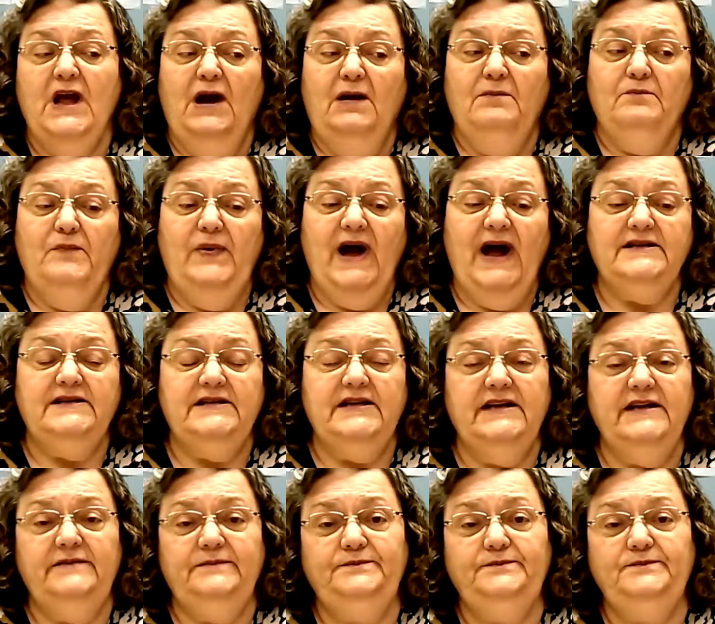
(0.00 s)
But,
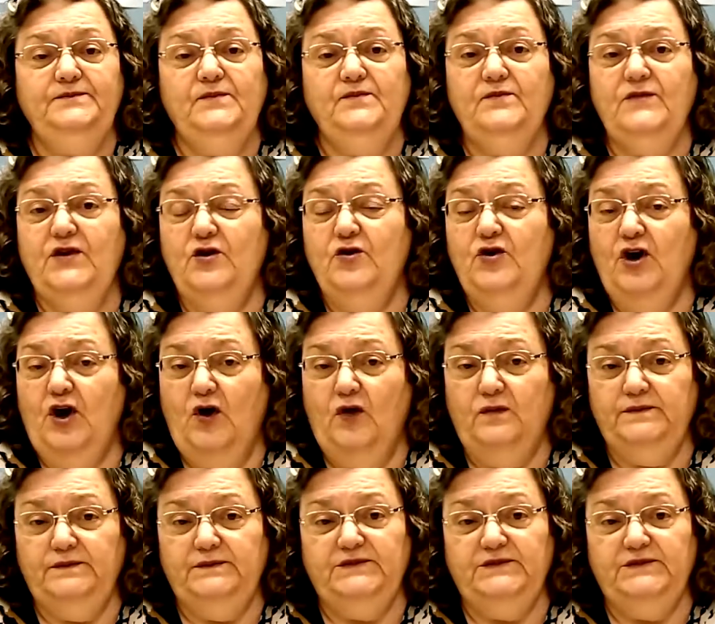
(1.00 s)
you know,